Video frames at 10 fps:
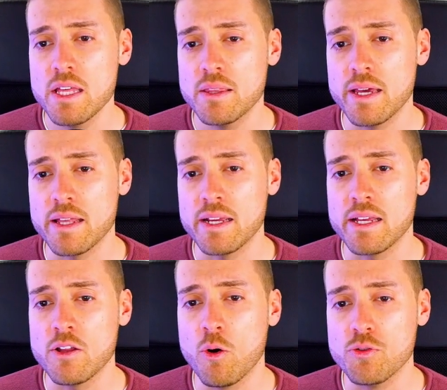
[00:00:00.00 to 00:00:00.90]
Then I
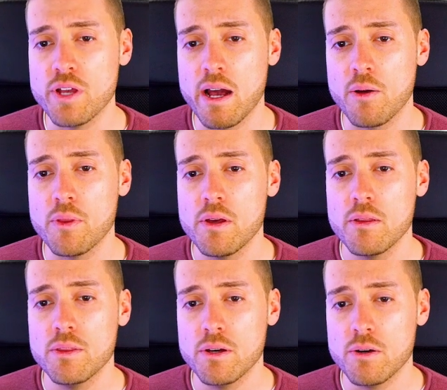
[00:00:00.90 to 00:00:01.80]
can hold down
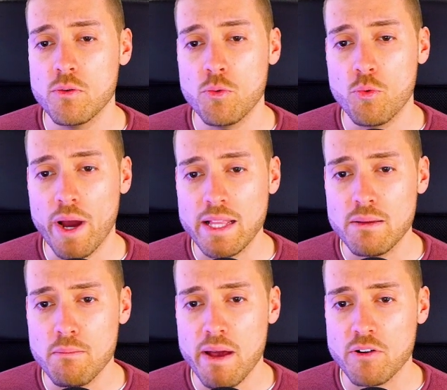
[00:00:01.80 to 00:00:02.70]
the right
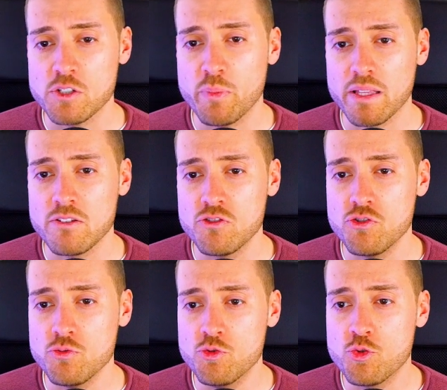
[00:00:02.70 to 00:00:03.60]
mouse button to
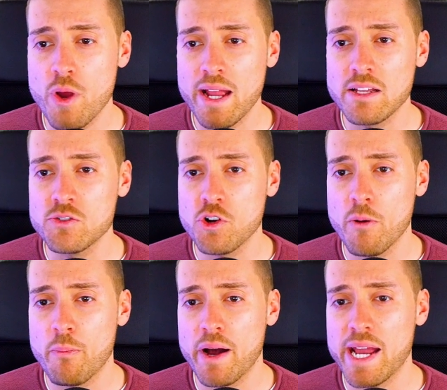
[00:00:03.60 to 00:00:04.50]
drag and
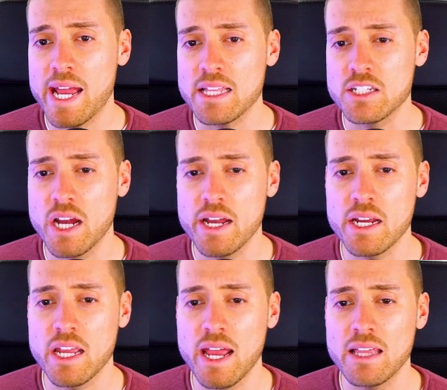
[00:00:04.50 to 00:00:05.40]
drop my entire
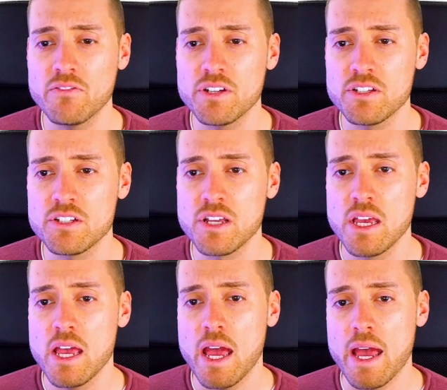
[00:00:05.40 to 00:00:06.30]
canvas.
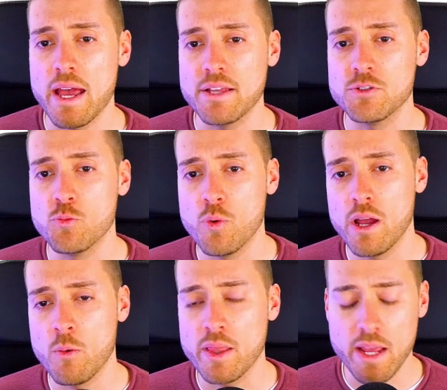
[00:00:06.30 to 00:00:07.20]
And
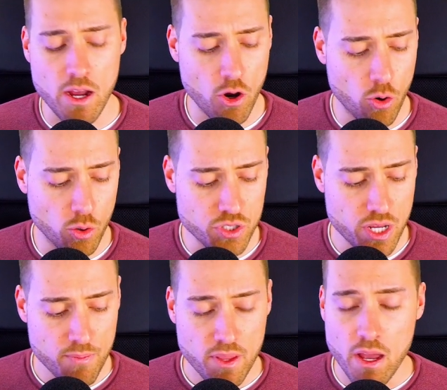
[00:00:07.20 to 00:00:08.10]
when I hold
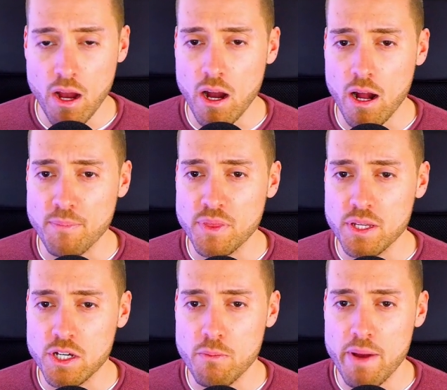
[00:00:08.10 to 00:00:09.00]
Um, the
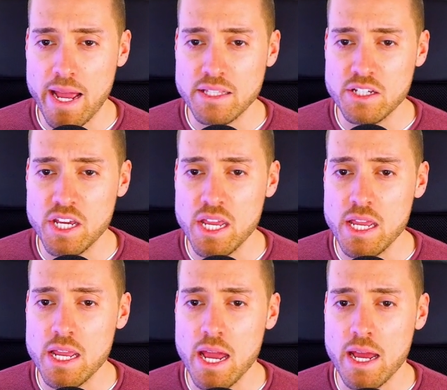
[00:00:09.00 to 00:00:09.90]
command
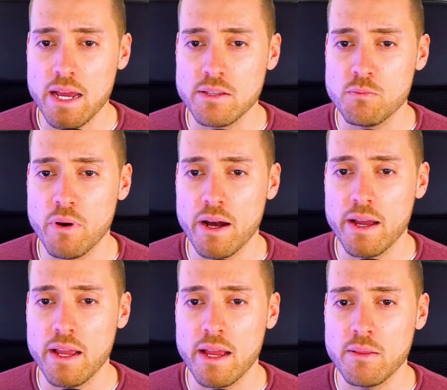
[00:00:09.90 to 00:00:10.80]
key and
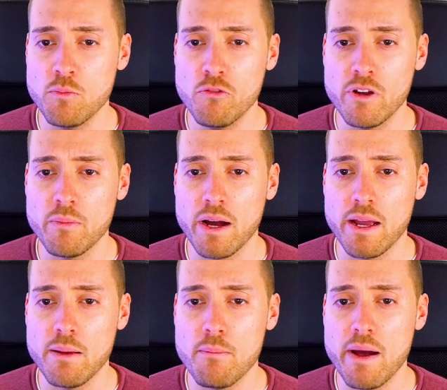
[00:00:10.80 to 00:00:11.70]
my and moving
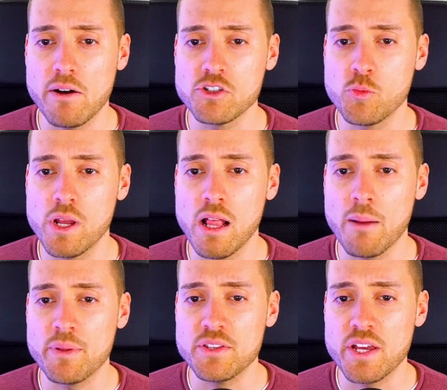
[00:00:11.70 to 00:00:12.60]
my mouse wheel up
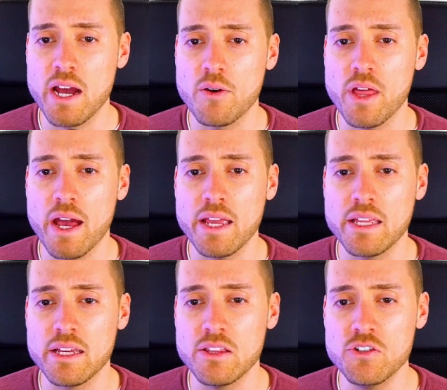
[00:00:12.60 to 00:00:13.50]
and down, I
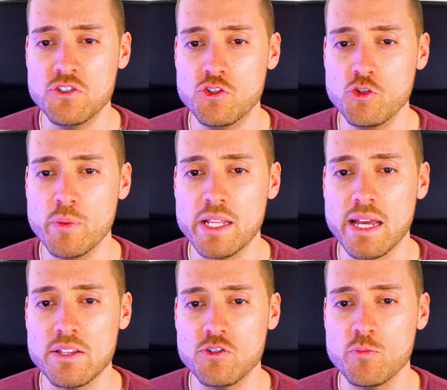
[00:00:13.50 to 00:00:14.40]
can zoom in
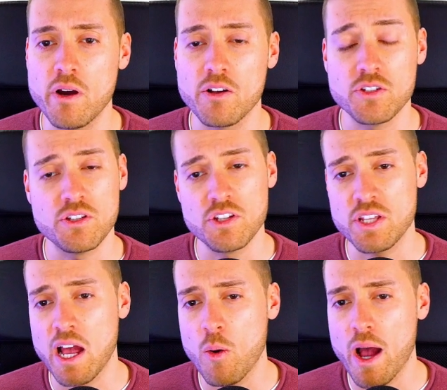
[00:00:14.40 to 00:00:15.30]
and zoom out. So this is
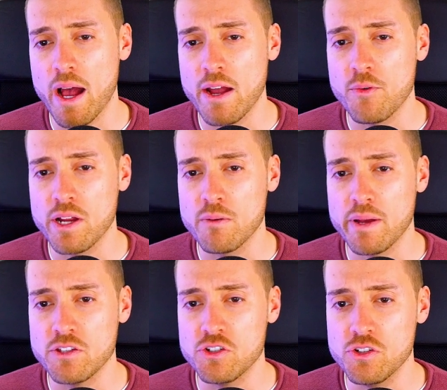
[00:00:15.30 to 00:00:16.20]
how I
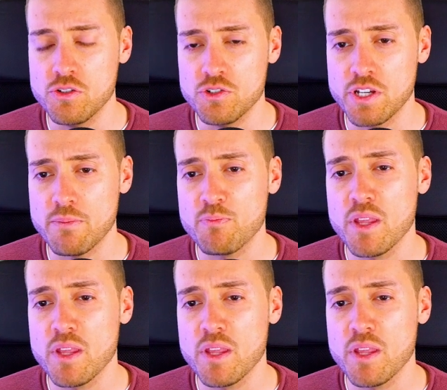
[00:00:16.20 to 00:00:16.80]
recommend to use it.